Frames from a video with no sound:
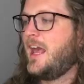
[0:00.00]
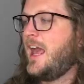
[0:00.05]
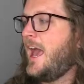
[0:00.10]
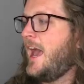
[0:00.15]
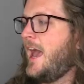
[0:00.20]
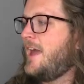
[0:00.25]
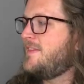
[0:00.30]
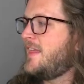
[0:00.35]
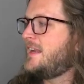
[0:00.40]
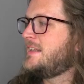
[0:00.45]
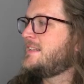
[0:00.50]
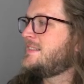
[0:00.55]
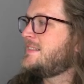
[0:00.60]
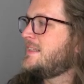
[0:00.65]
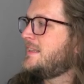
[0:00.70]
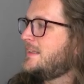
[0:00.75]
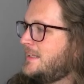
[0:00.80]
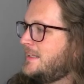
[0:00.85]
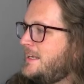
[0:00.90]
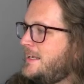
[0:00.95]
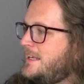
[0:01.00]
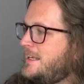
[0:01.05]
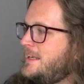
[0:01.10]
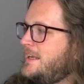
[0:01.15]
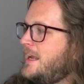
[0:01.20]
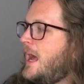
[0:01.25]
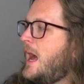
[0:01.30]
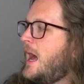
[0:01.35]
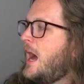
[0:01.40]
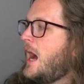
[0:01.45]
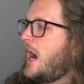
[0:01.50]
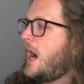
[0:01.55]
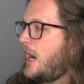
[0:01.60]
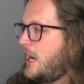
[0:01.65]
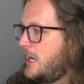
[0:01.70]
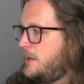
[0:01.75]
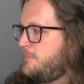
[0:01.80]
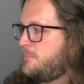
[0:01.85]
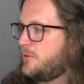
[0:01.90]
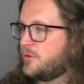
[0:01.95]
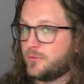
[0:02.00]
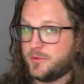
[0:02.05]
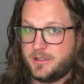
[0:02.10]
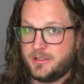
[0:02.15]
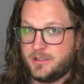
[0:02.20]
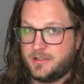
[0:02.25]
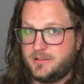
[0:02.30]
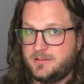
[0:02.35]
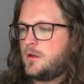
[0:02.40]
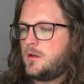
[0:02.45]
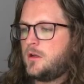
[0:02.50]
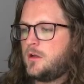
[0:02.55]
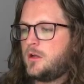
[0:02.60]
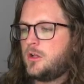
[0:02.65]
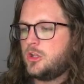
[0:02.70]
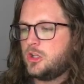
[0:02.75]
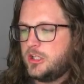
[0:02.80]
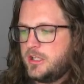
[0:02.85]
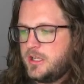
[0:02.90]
and that is Lee Hyperreal. Lee